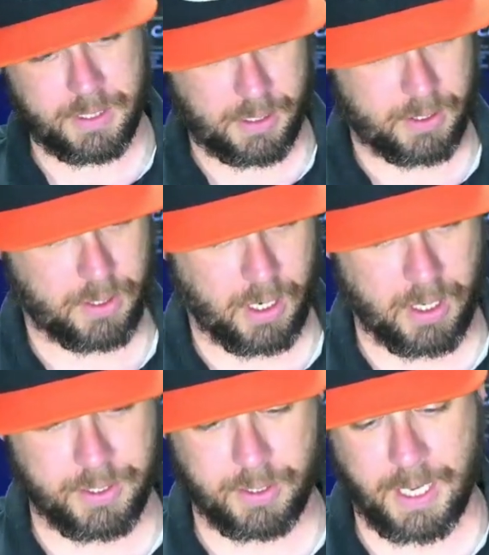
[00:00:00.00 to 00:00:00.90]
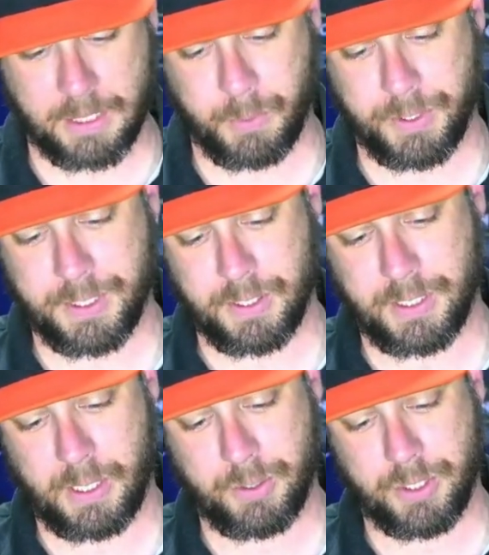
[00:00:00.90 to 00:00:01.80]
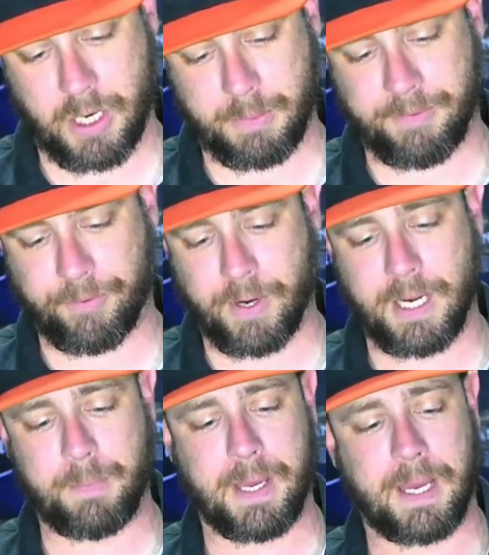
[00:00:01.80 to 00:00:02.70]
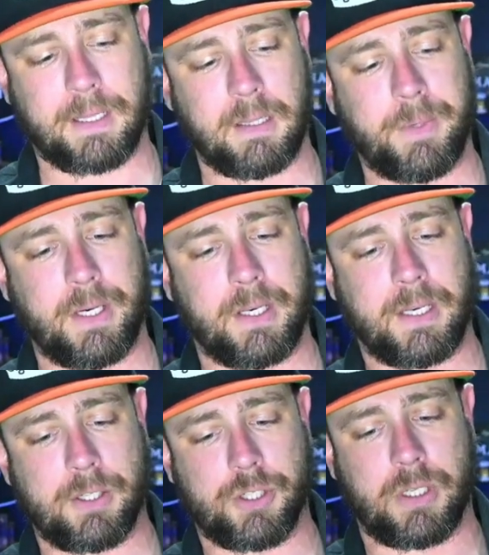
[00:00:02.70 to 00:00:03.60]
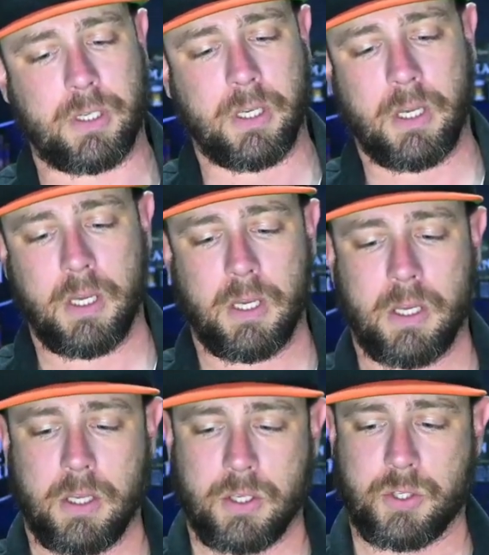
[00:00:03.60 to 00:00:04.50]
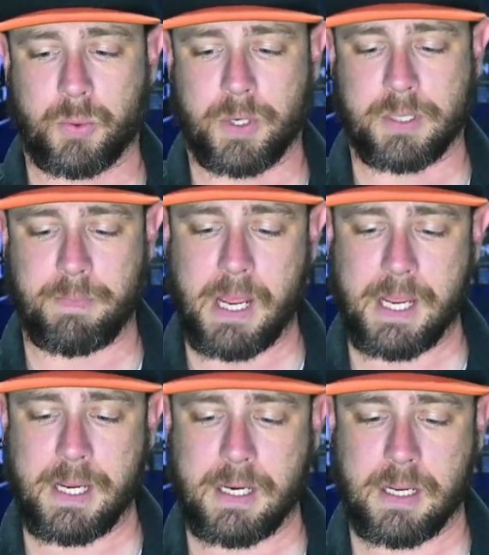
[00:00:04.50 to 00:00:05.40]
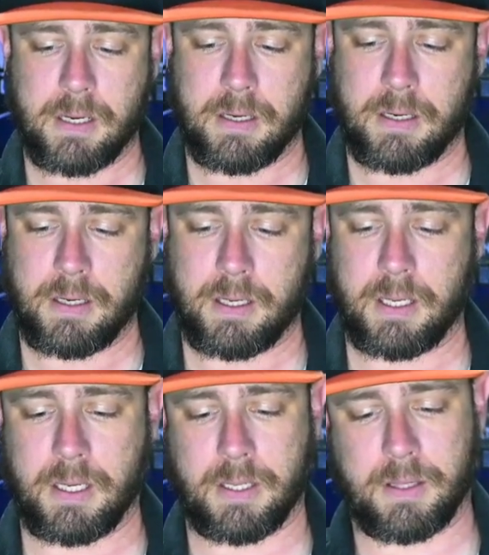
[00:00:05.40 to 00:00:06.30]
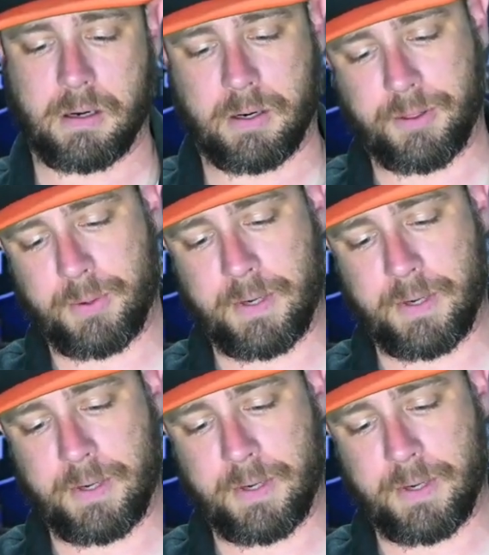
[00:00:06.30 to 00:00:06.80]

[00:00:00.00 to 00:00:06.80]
I mean, it's the cigars, the Export series that they were just talking about. Variety pack, limited edition, Swiss made. And there are